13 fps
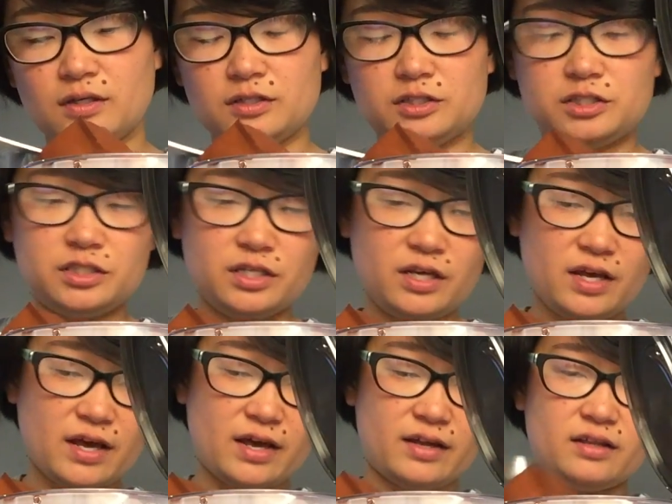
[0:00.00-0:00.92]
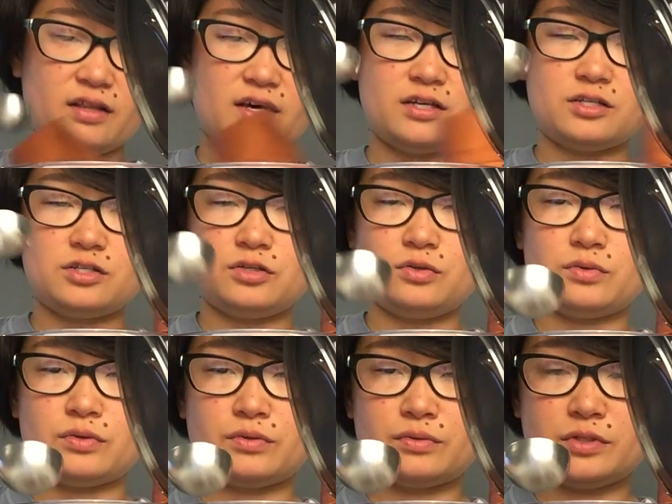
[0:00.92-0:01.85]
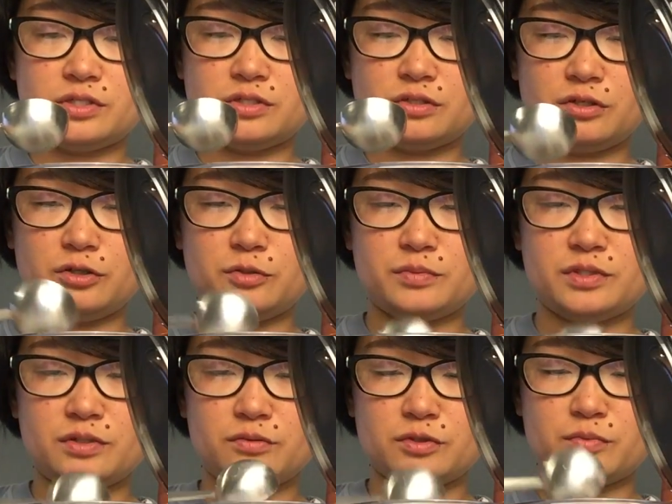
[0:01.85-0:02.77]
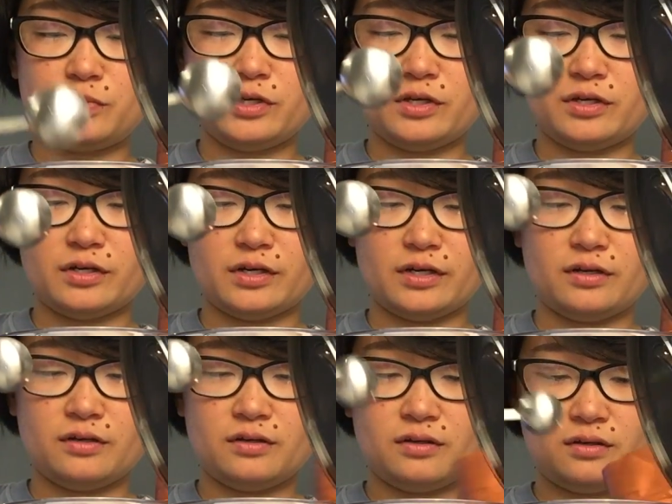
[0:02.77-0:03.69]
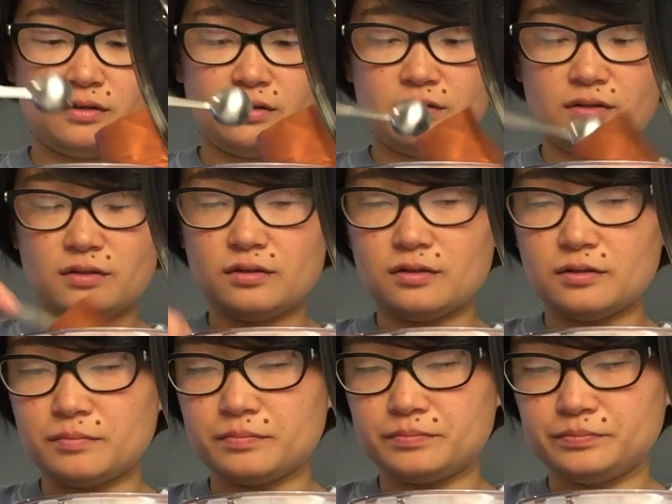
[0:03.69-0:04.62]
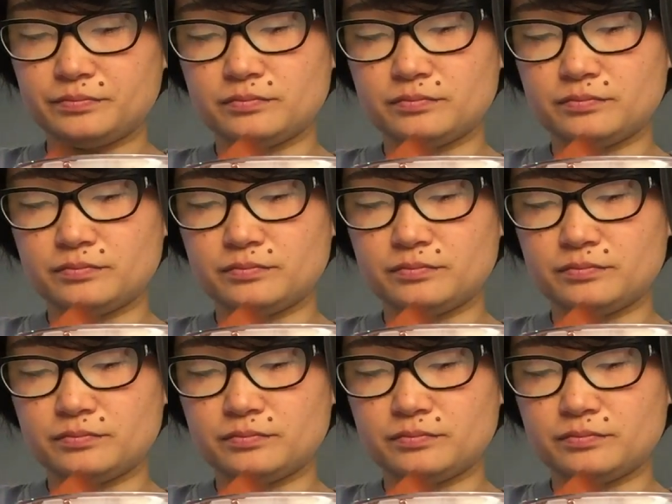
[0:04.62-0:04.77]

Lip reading: And she added like 2 or 3 scoops, and it was pretty good. Well.